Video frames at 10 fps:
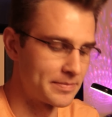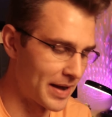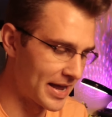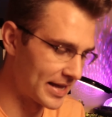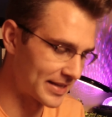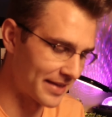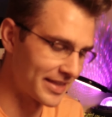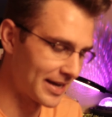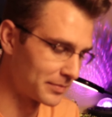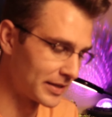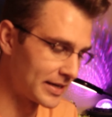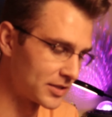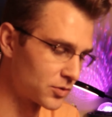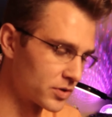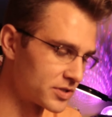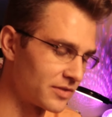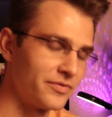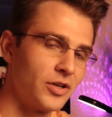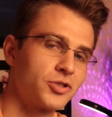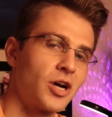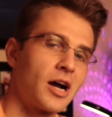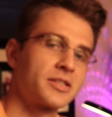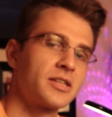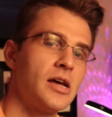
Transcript: I think I'm leaning towards the Viltrox